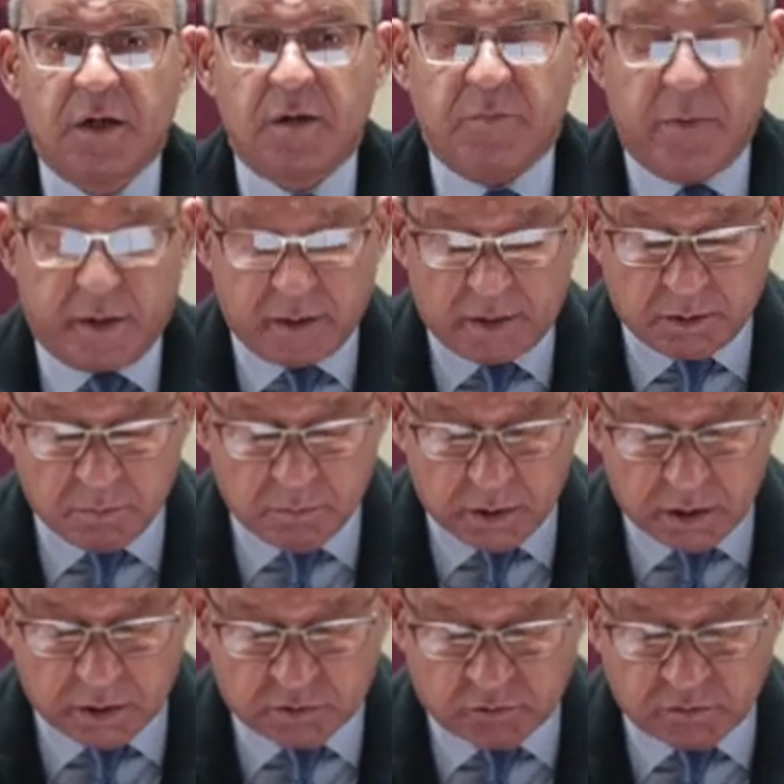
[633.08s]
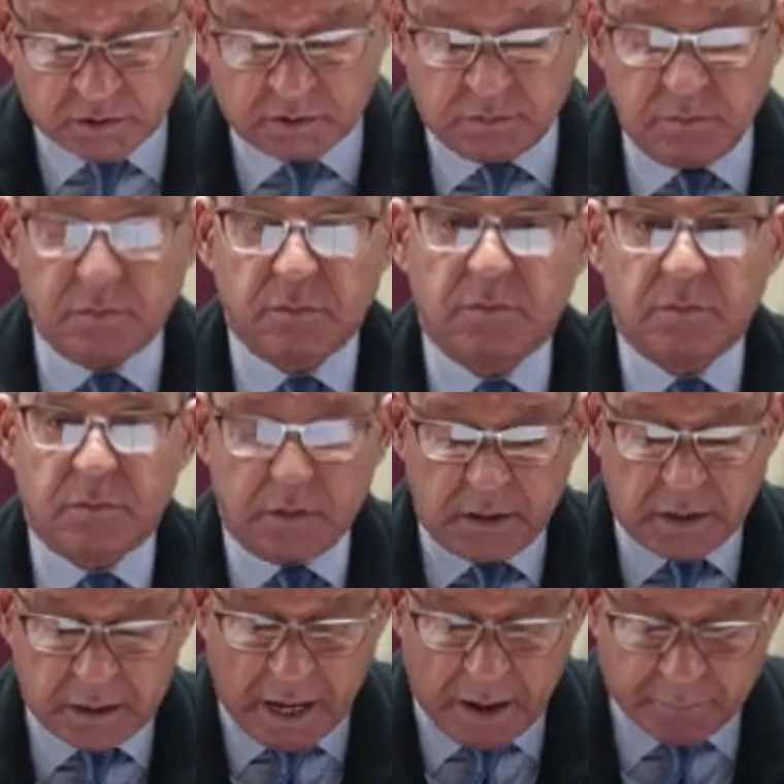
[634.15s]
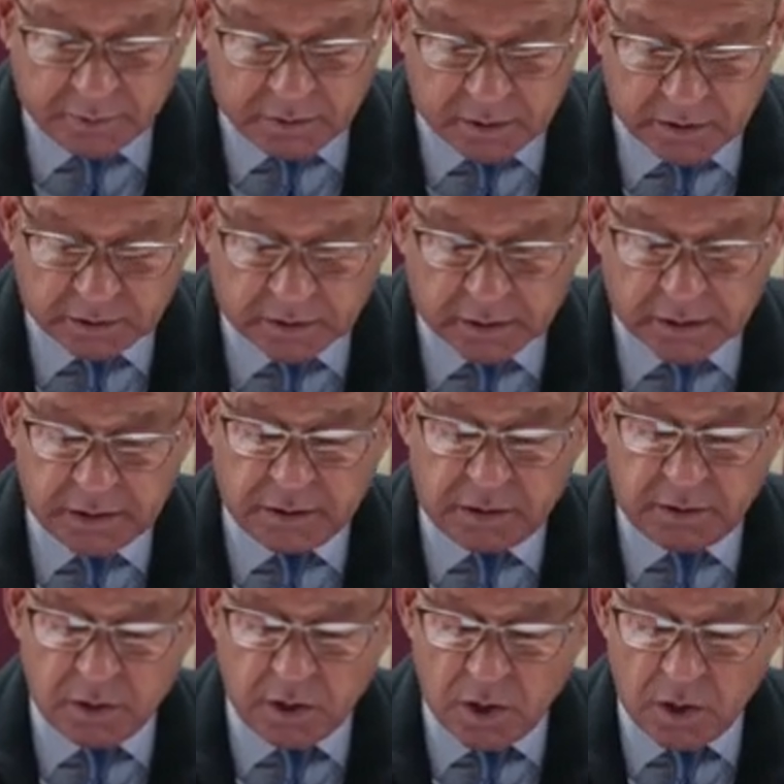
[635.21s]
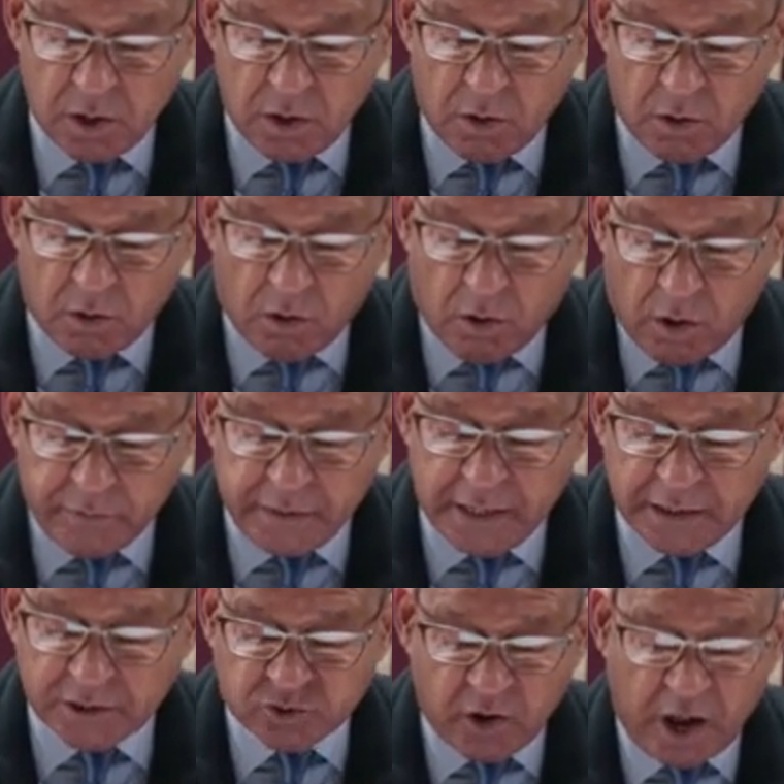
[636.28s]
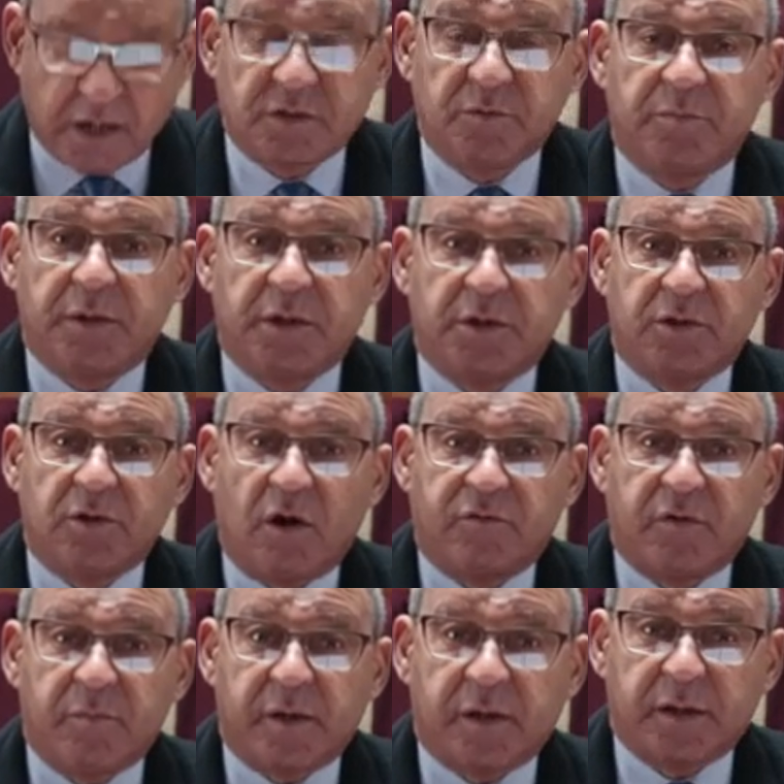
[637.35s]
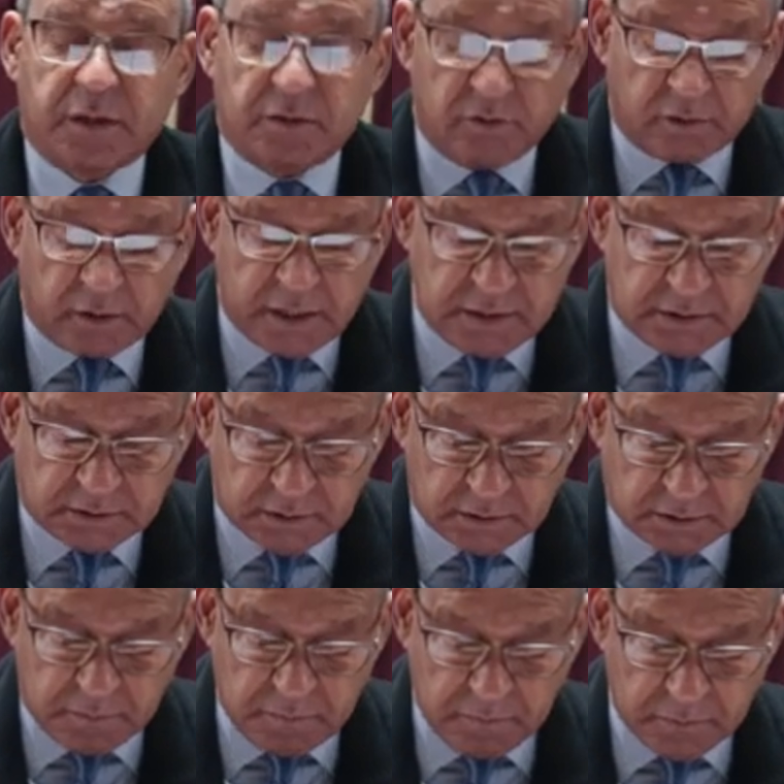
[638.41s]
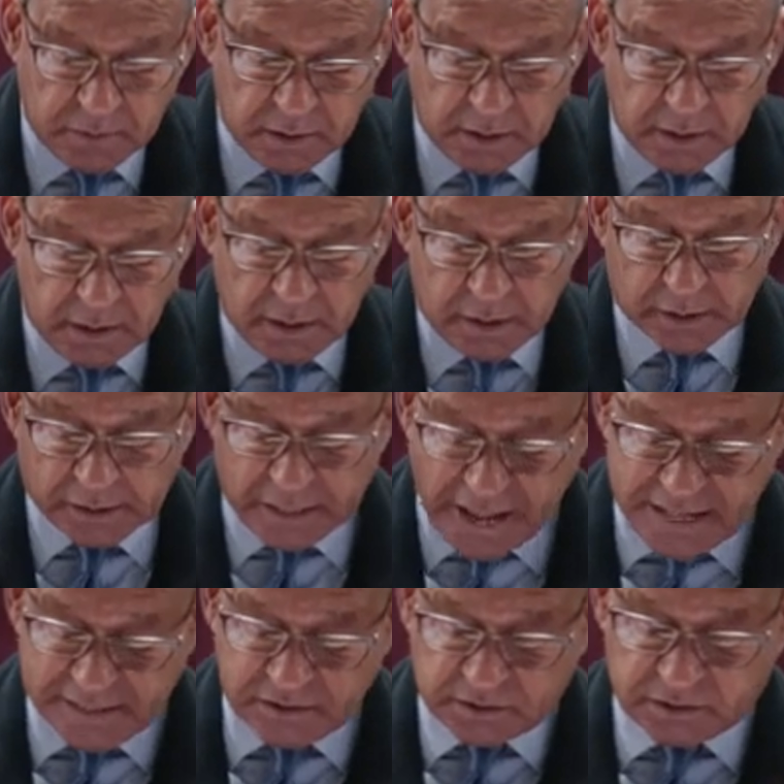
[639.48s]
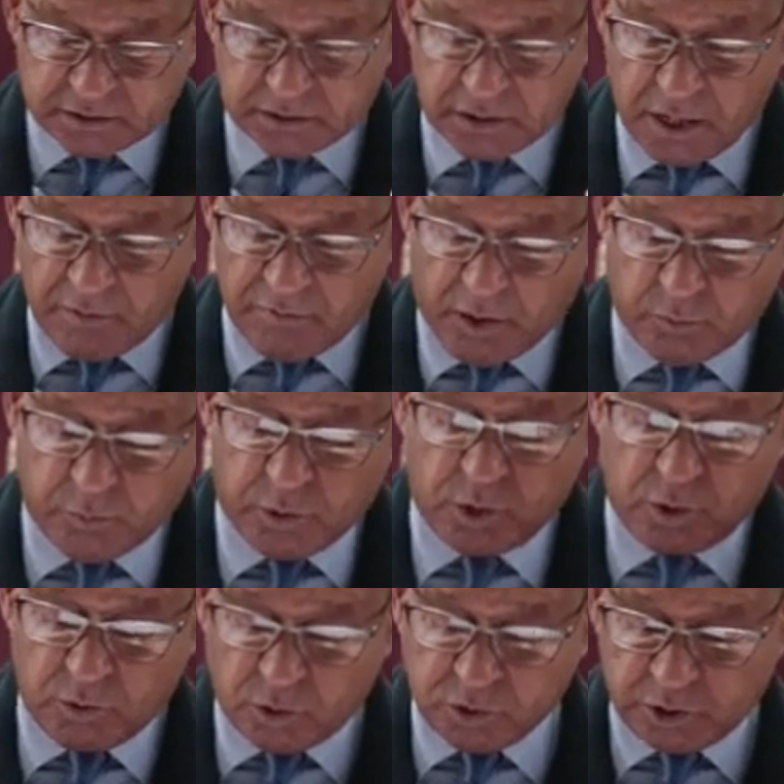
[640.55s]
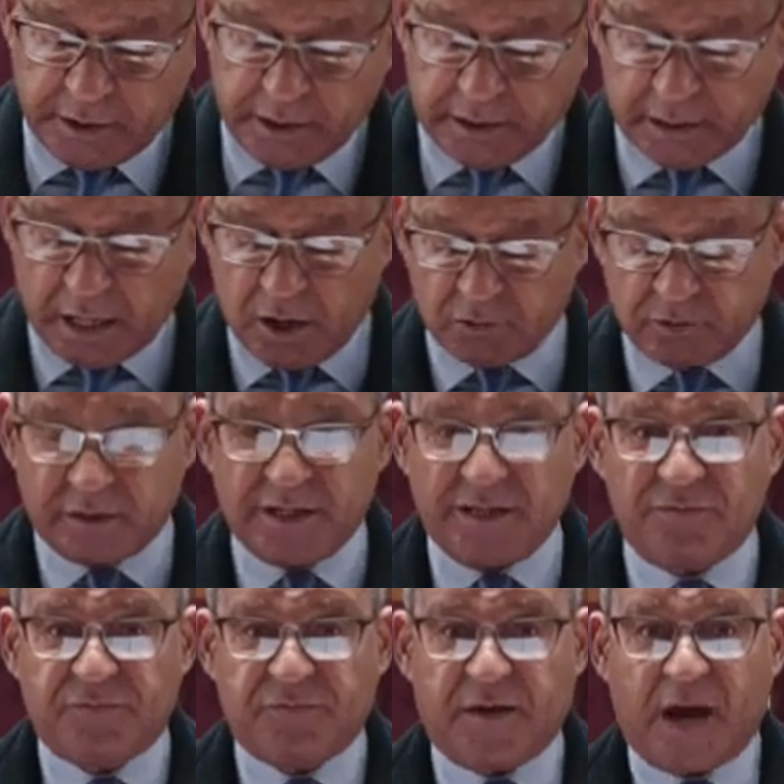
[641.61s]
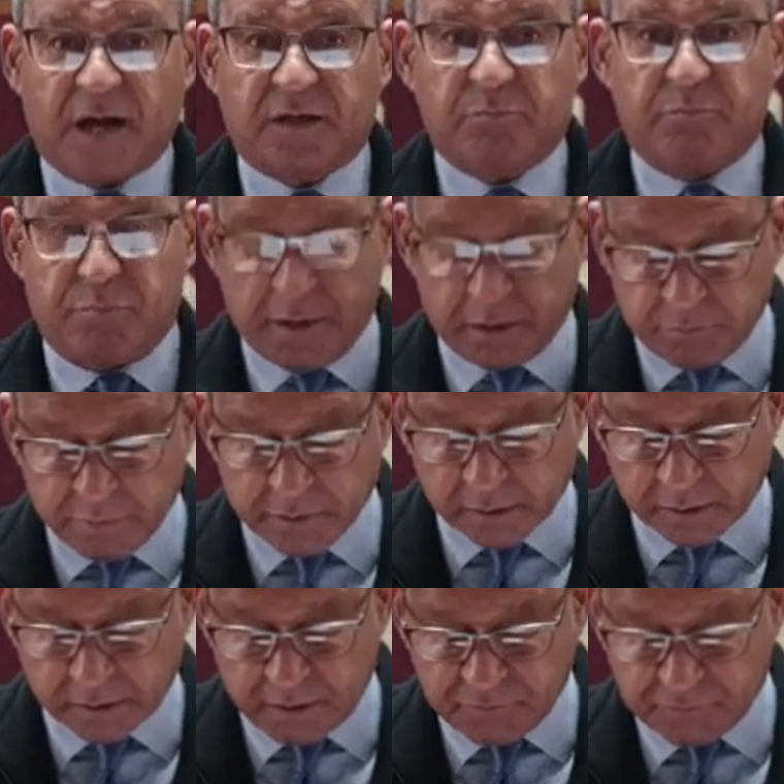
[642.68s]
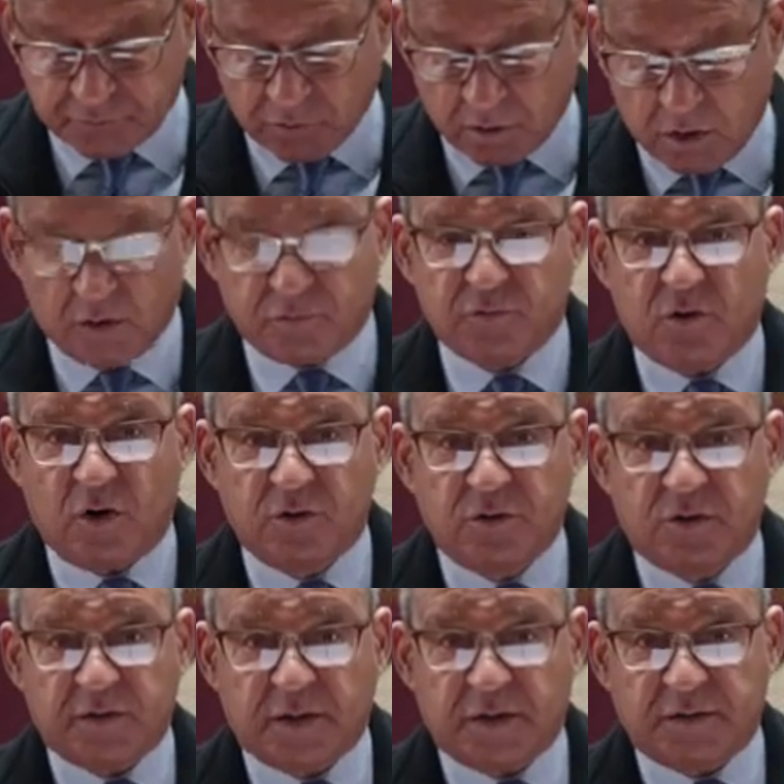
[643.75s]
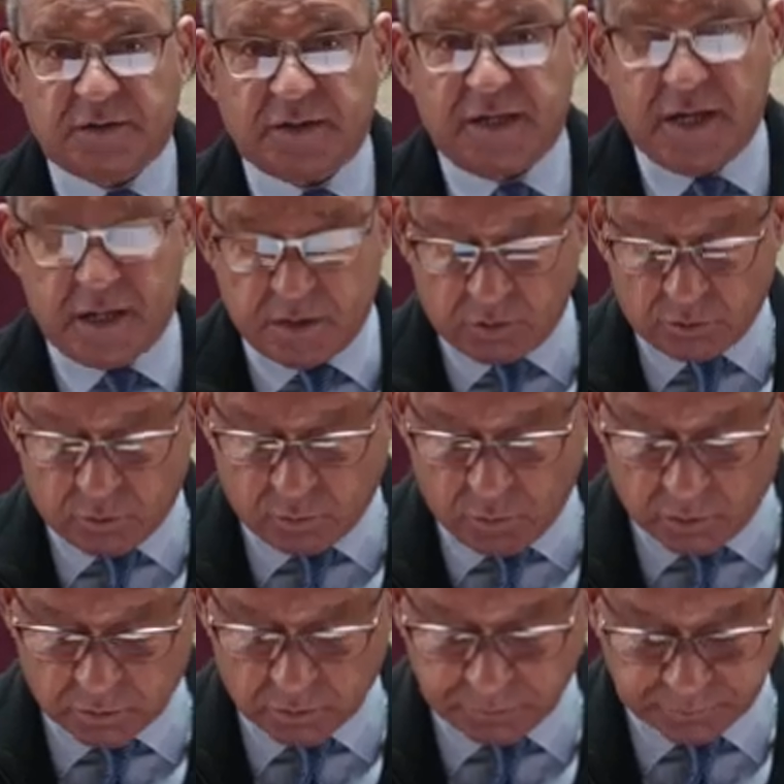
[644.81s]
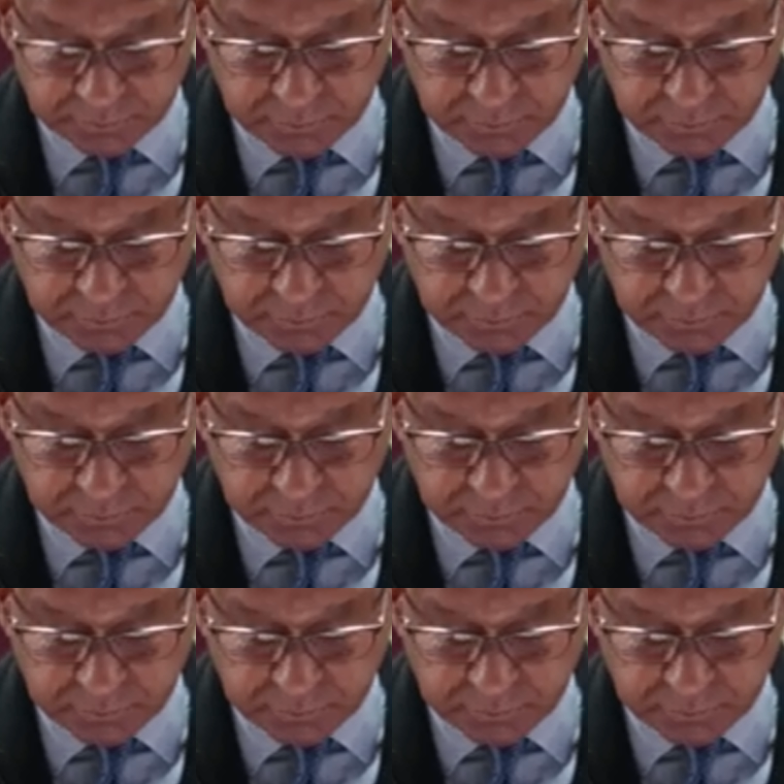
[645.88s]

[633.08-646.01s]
American militarism, capitalist greed, or the intractability of American racism, rants that were usually grounded in fact but bereft of context," end quote.